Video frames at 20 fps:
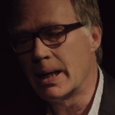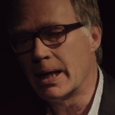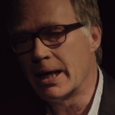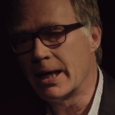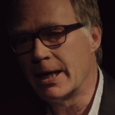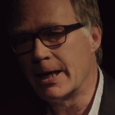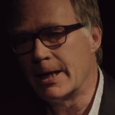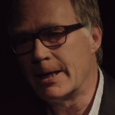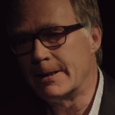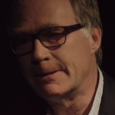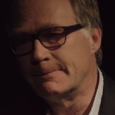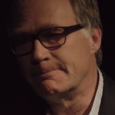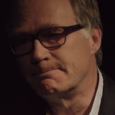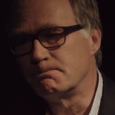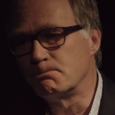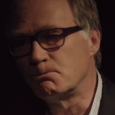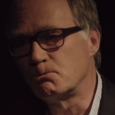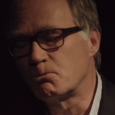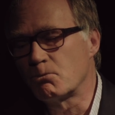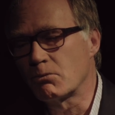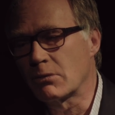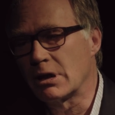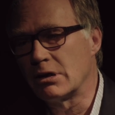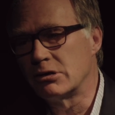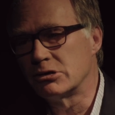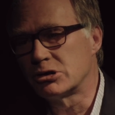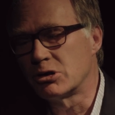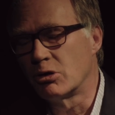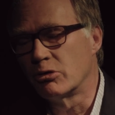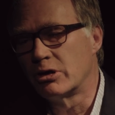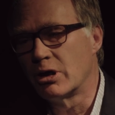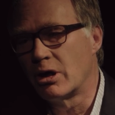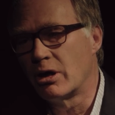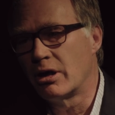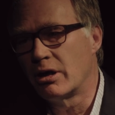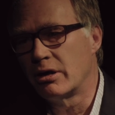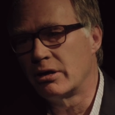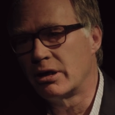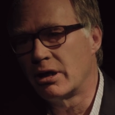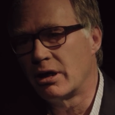So
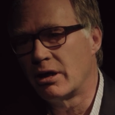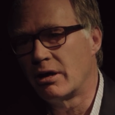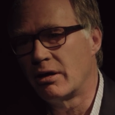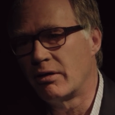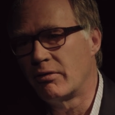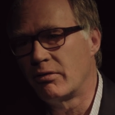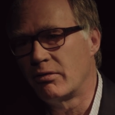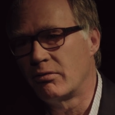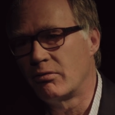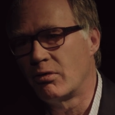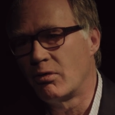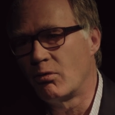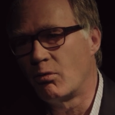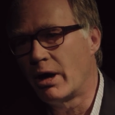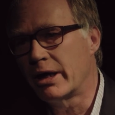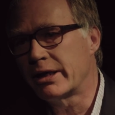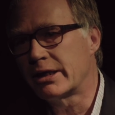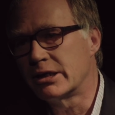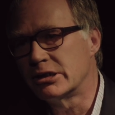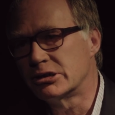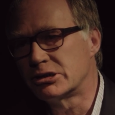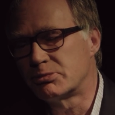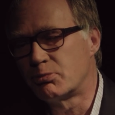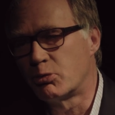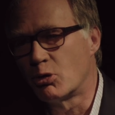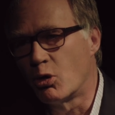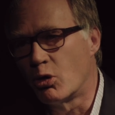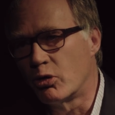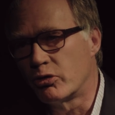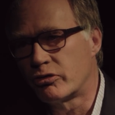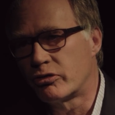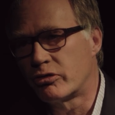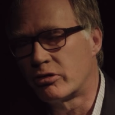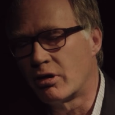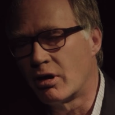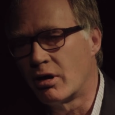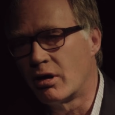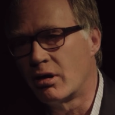the Vikings brought